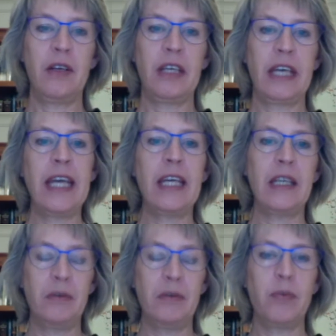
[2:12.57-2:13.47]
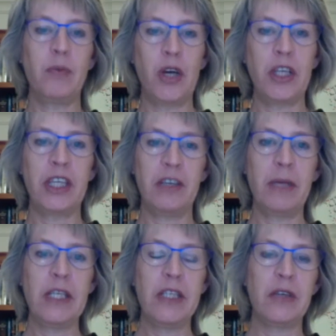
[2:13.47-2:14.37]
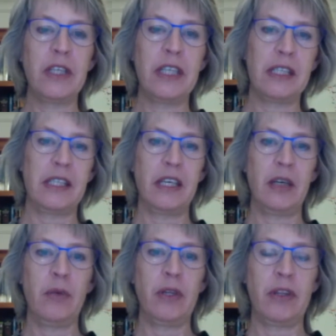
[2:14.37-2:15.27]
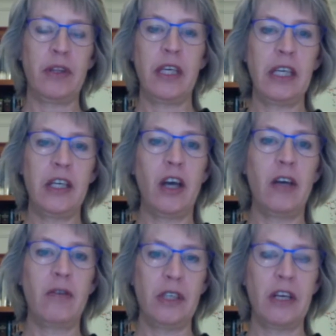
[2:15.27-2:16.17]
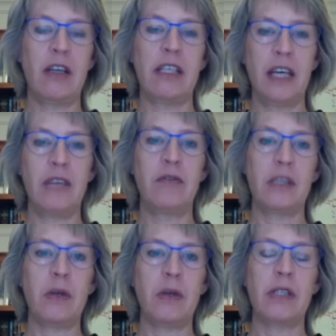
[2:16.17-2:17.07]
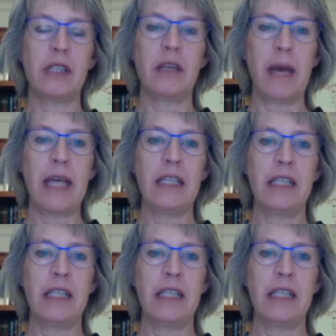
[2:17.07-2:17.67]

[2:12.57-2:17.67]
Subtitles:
key work that you've been doing this year with the COVID-19 response and the pandemic.